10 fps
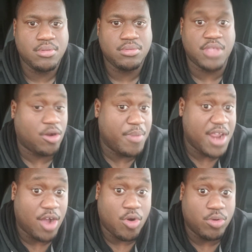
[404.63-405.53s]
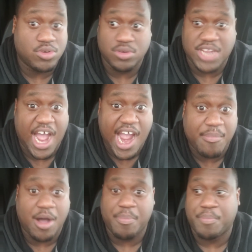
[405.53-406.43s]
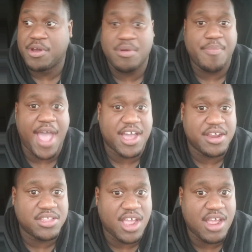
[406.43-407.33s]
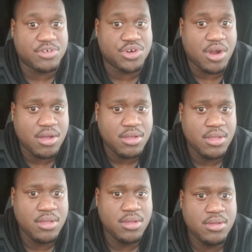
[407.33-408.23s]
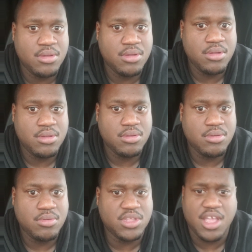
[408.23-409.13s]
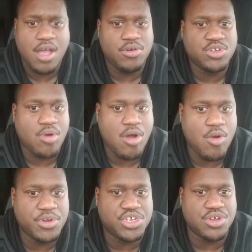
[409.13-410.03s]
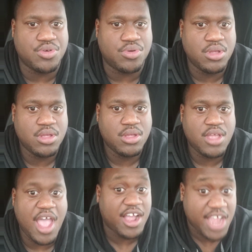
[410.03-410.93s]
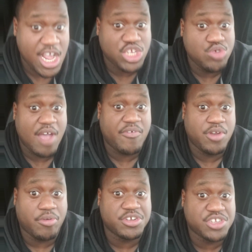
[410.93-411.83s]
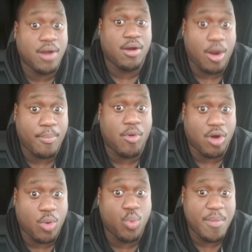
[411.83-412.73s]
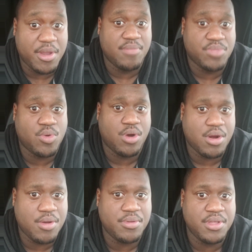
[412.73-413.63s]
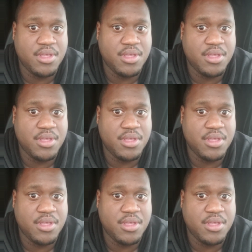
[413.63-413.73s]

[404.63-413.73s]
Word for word: That don't mean I go tie him up and put him in the back of the damn trunk. The hell is wrong with you? In case you haven't noticed, there are more women in the world.